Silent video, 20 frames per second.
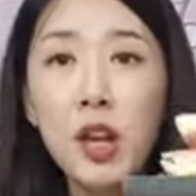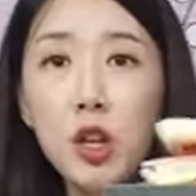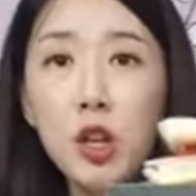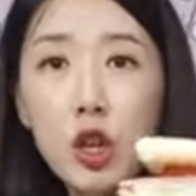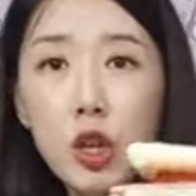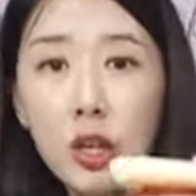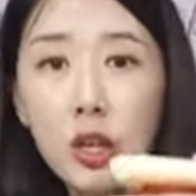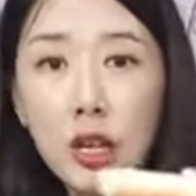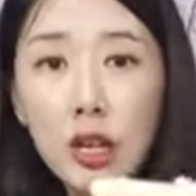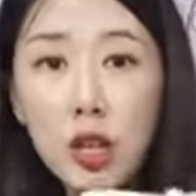
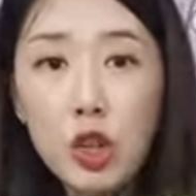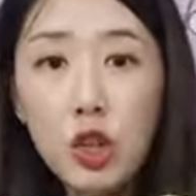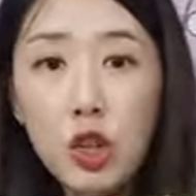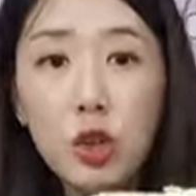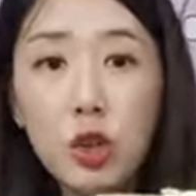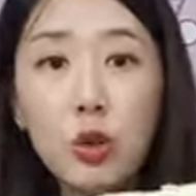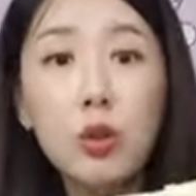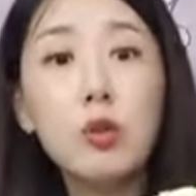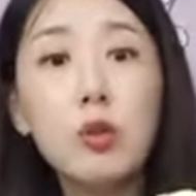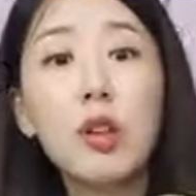you can
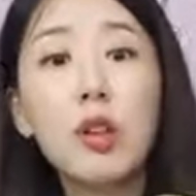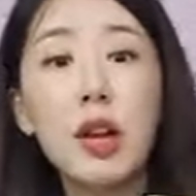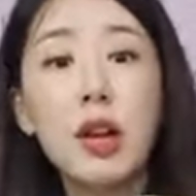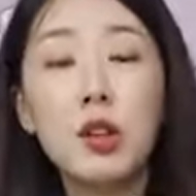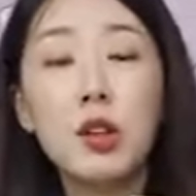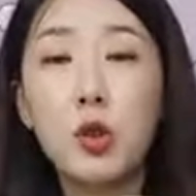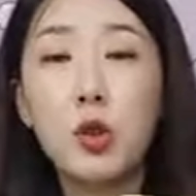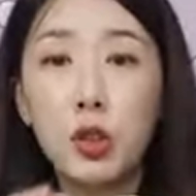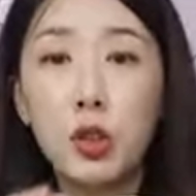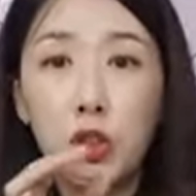use
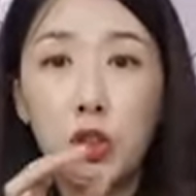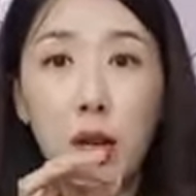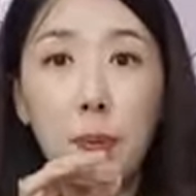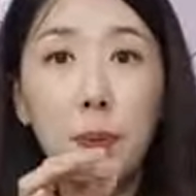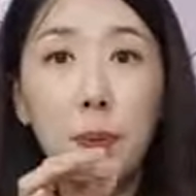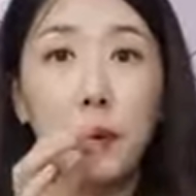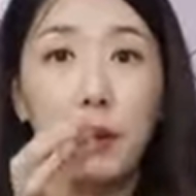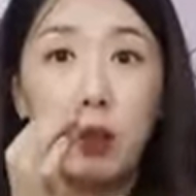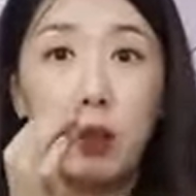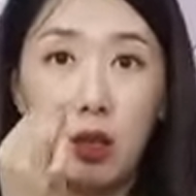as your
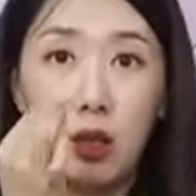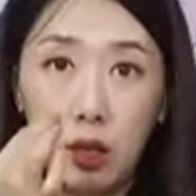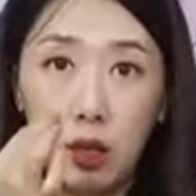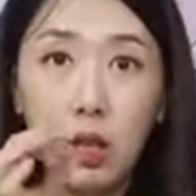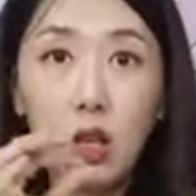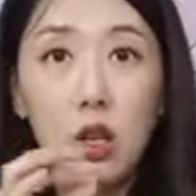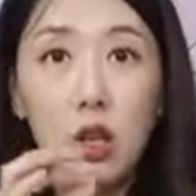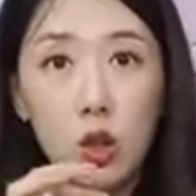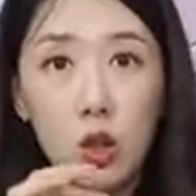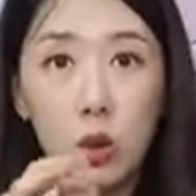separate
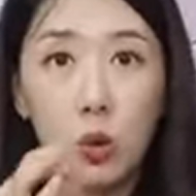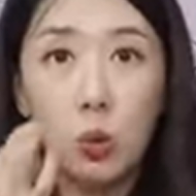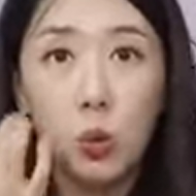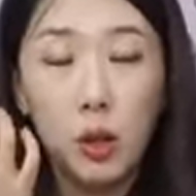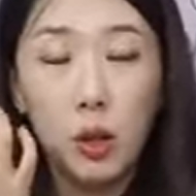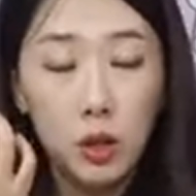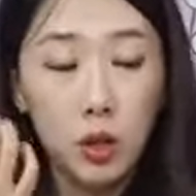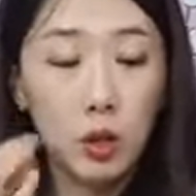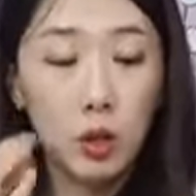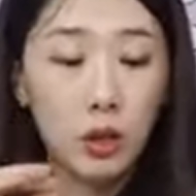dish
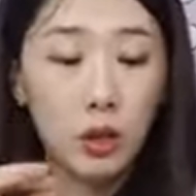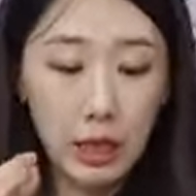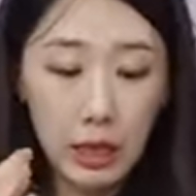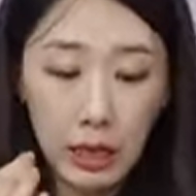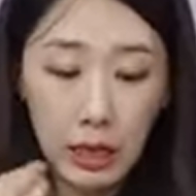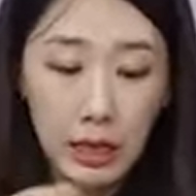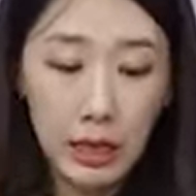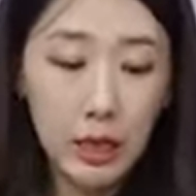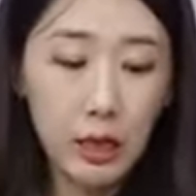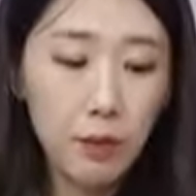while you're
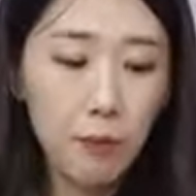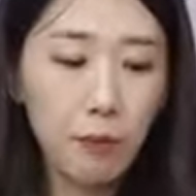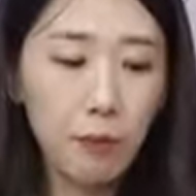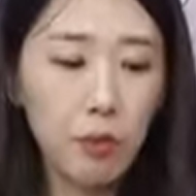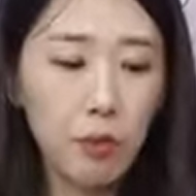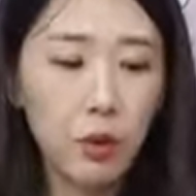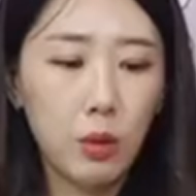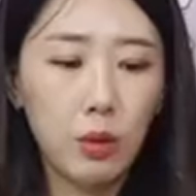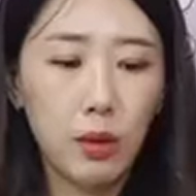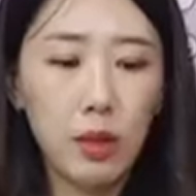eating,
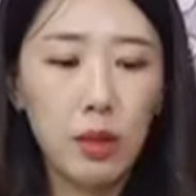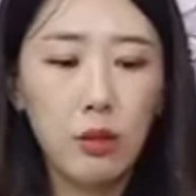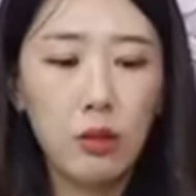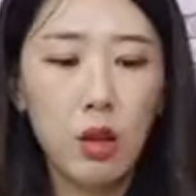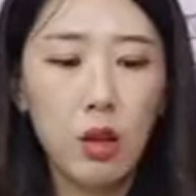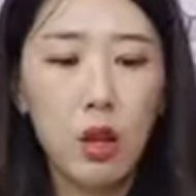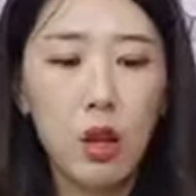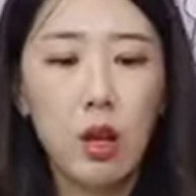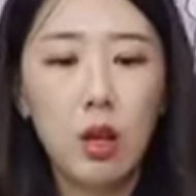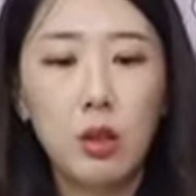right?
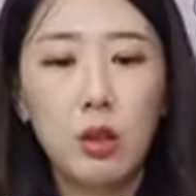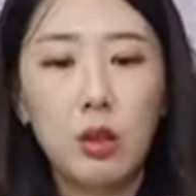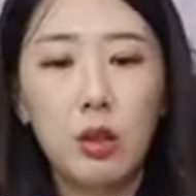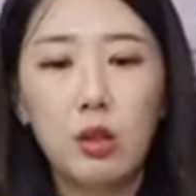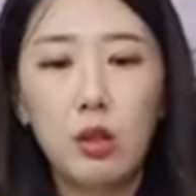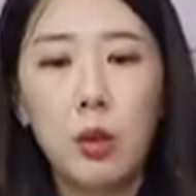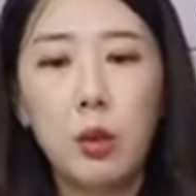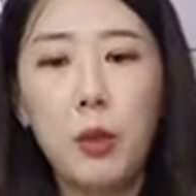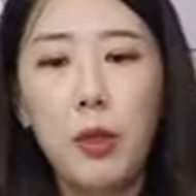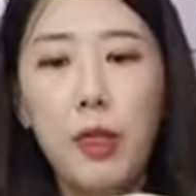
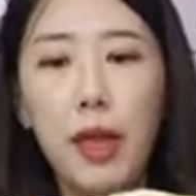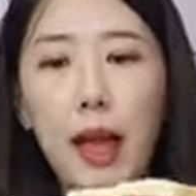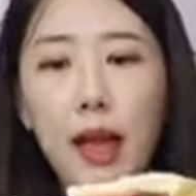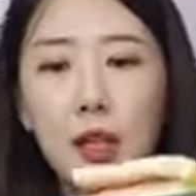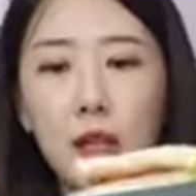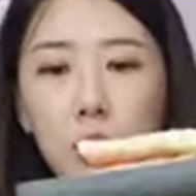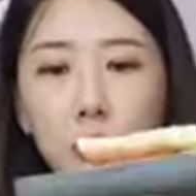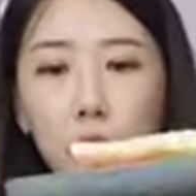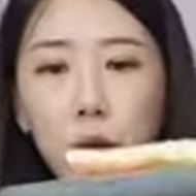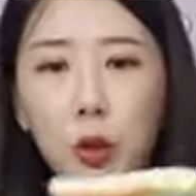So
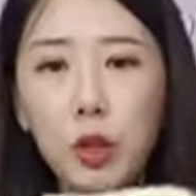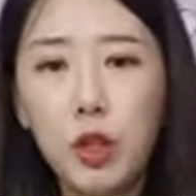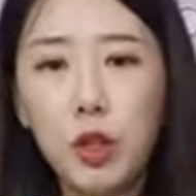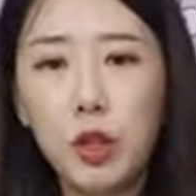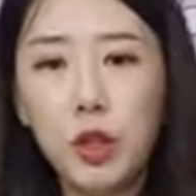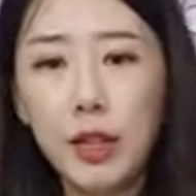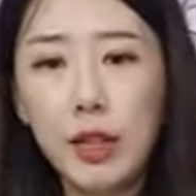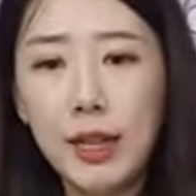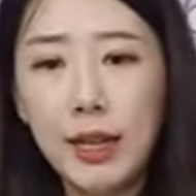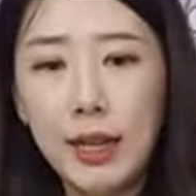that's for
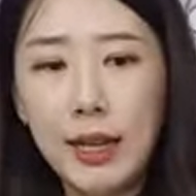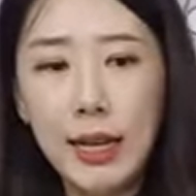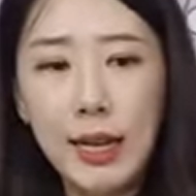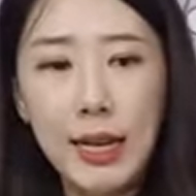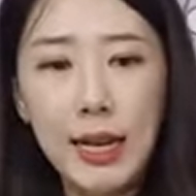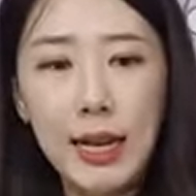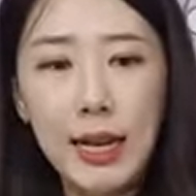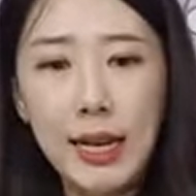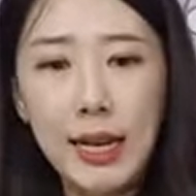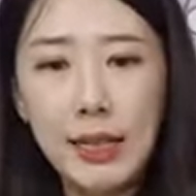your
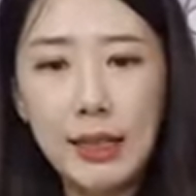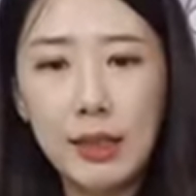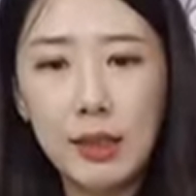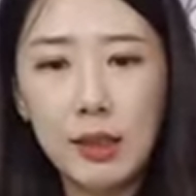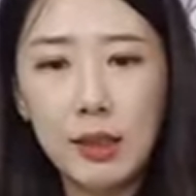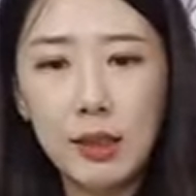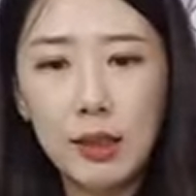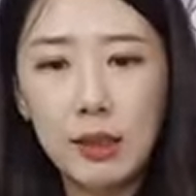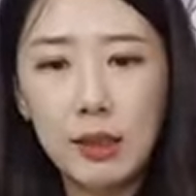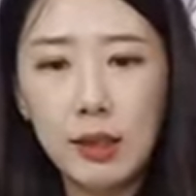
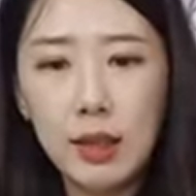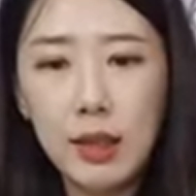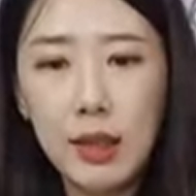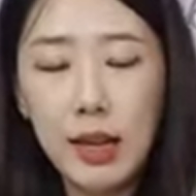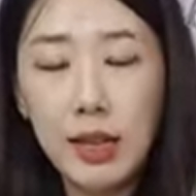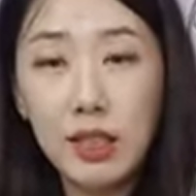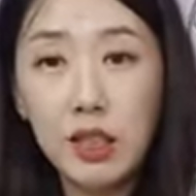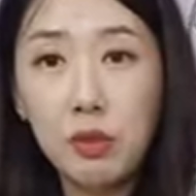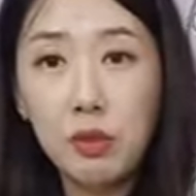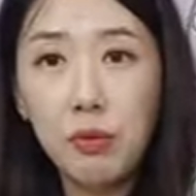kids. Let's say
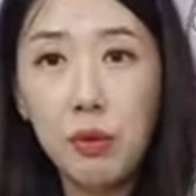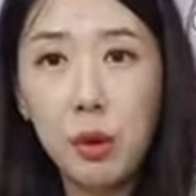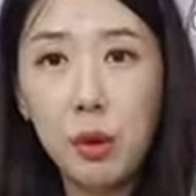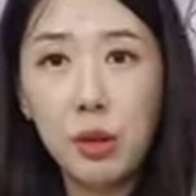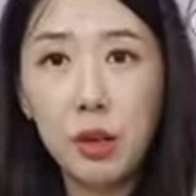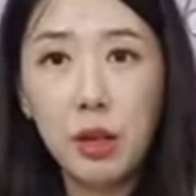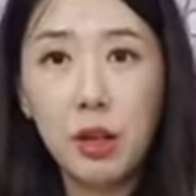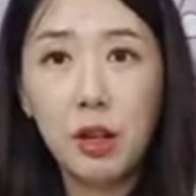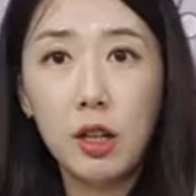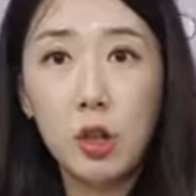that's
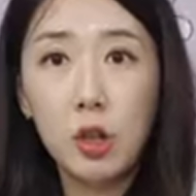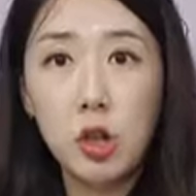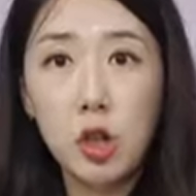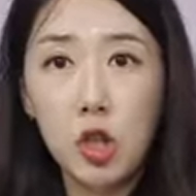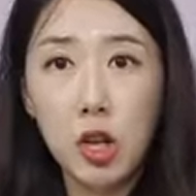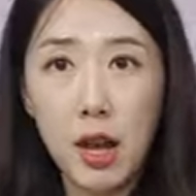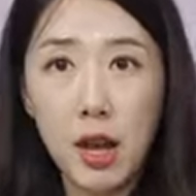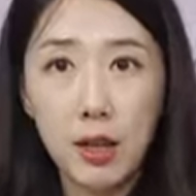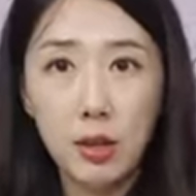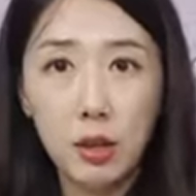for
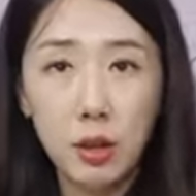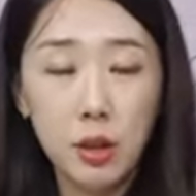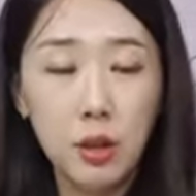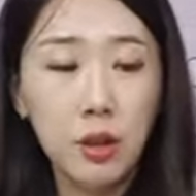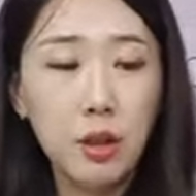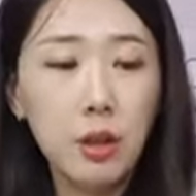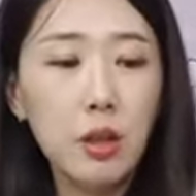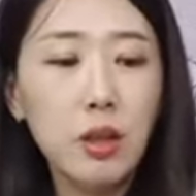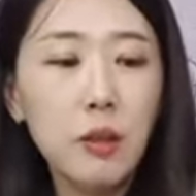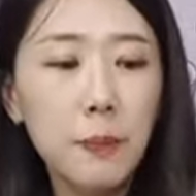
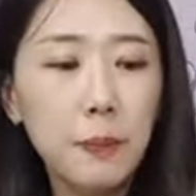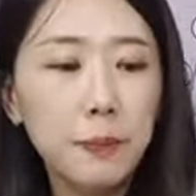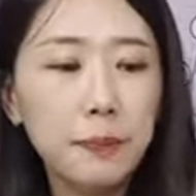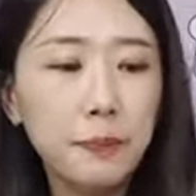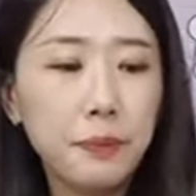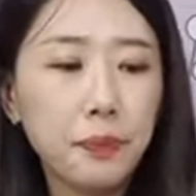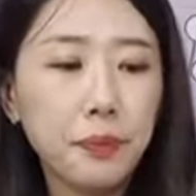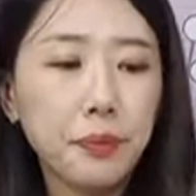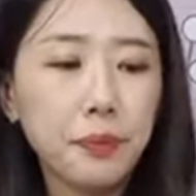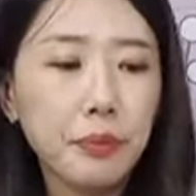Shannon.
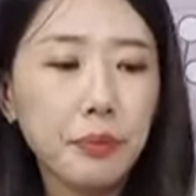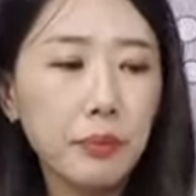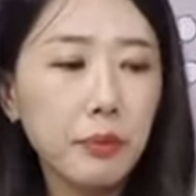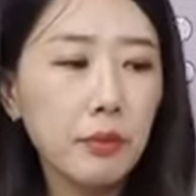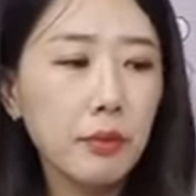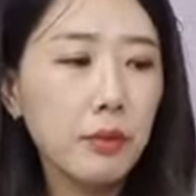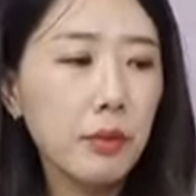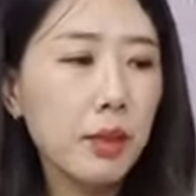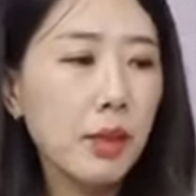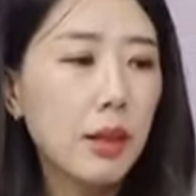
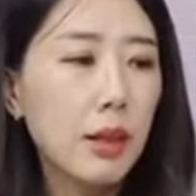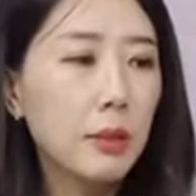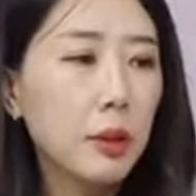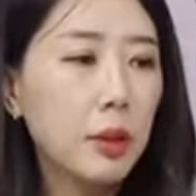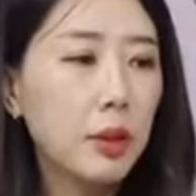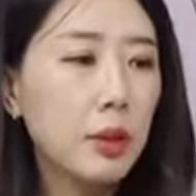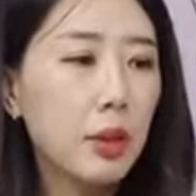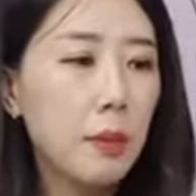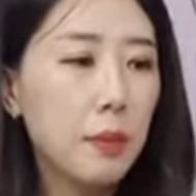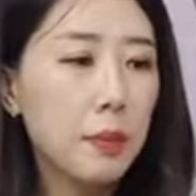I'm
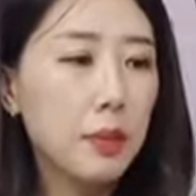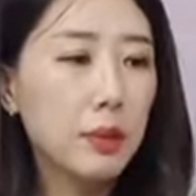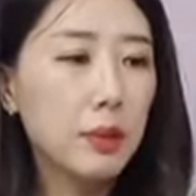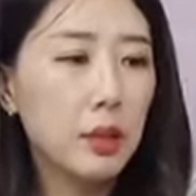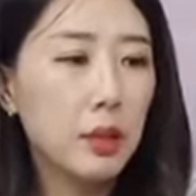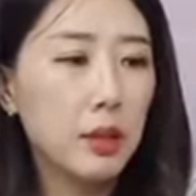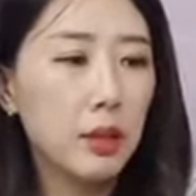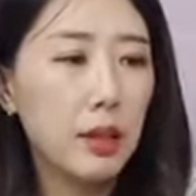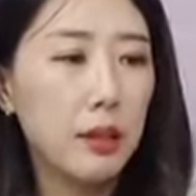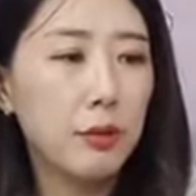gonna dump in
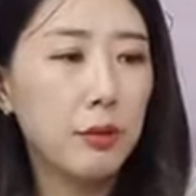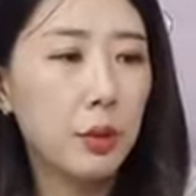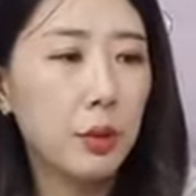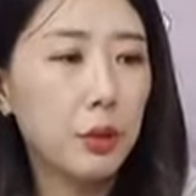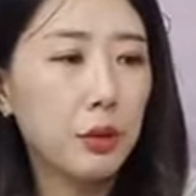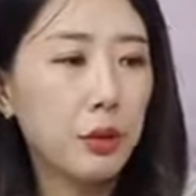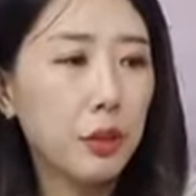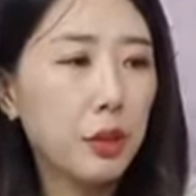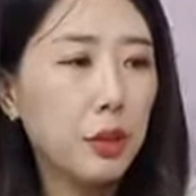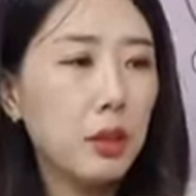this
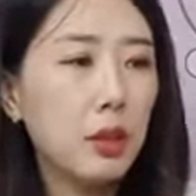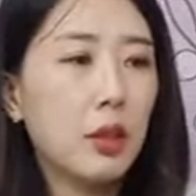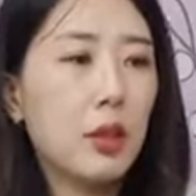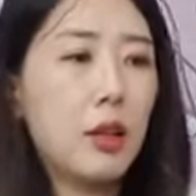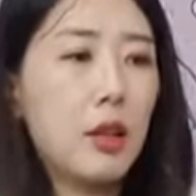leftover.